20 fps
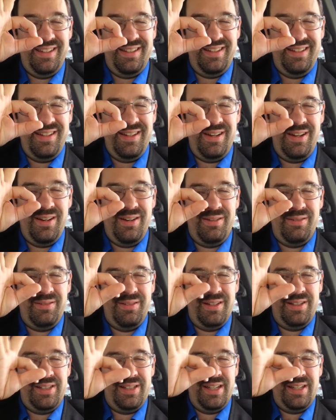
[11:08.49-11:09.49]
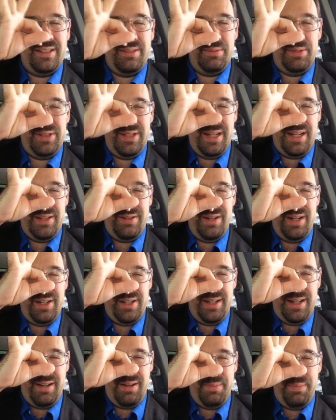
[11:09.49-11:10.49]
No, let's take some
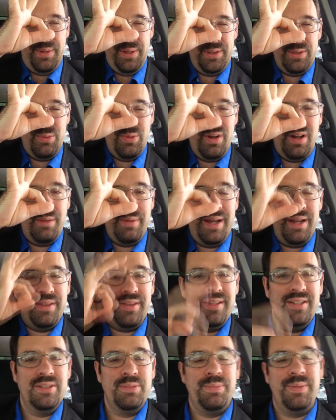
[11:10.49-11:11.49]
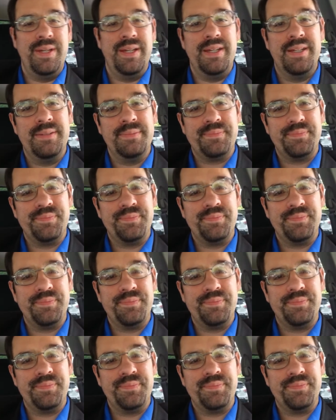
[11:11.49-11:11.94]
exaggeration out. I built a wall about this big.